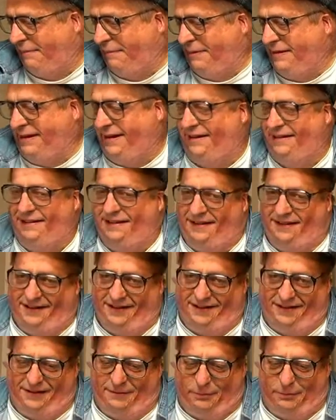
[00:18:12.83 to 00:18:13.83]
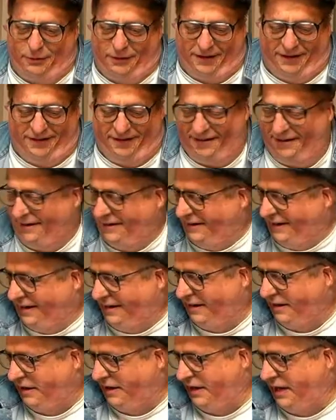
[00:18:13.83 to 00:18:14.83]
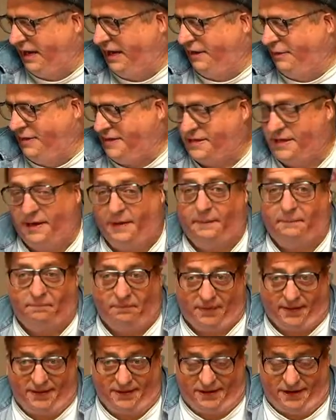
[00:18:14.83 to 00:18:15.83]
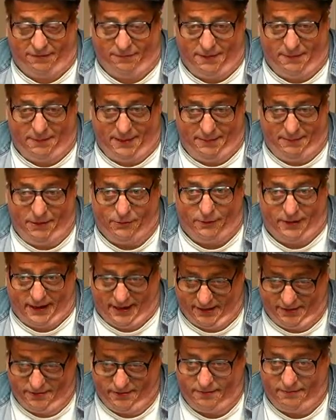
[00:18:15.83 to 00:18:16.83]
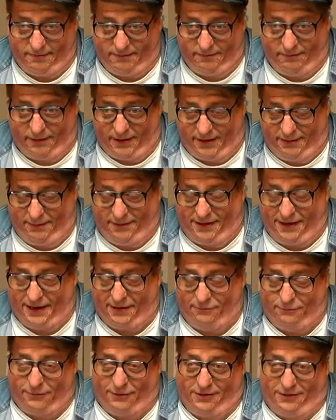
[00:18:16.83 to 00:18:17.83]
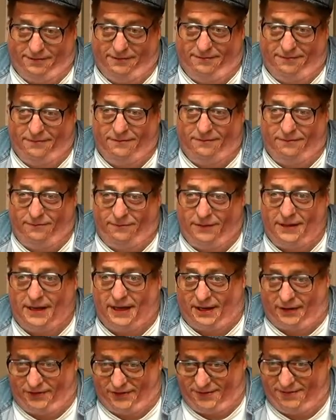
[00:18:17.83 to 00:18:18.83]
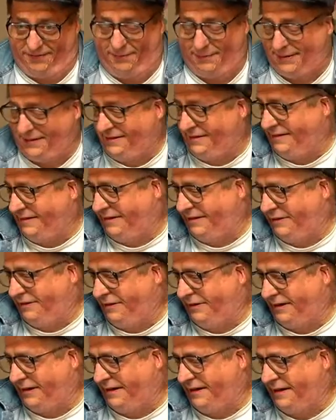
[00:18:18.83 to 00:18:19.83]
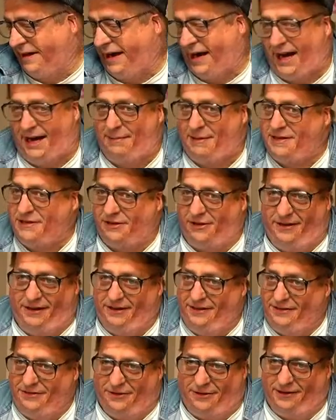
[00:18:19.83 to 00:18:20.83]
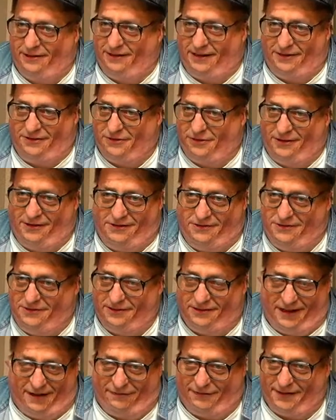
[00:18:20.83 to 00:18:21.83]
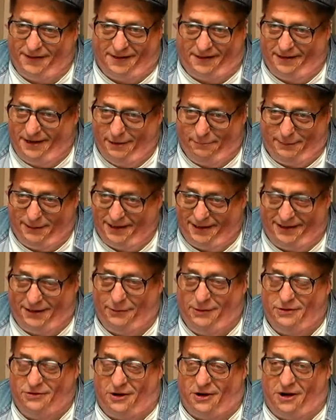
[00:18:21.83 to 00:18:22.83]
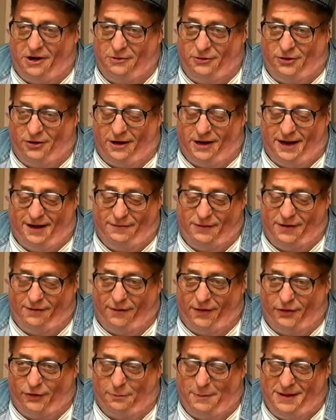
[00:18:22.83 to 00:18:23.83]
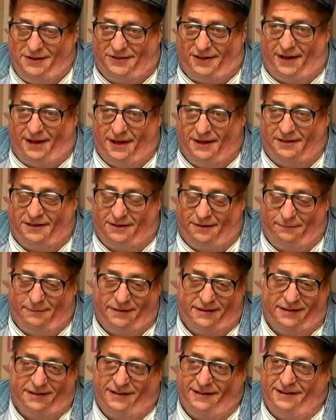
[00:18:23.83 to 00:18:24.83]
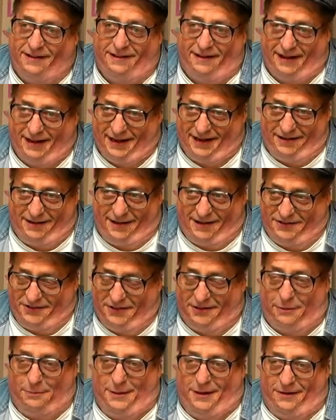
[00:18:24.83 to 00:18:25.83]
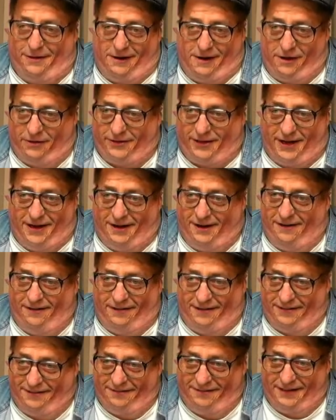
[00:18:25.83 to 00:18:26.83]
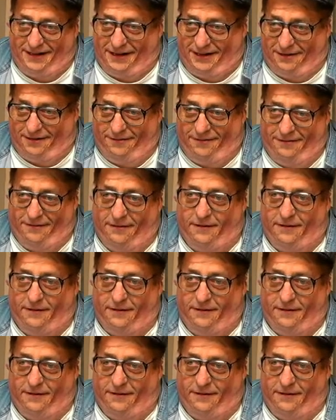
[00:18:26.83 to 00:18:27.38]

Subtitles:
Yeah, boy. All right. Anyways, the government may be rigged, and we're, yes, but, you know, you're going to, I'm a dirty, dirty, dirty left-leaning hippie. I think we should all have universal basic income and single payer health care and, you know,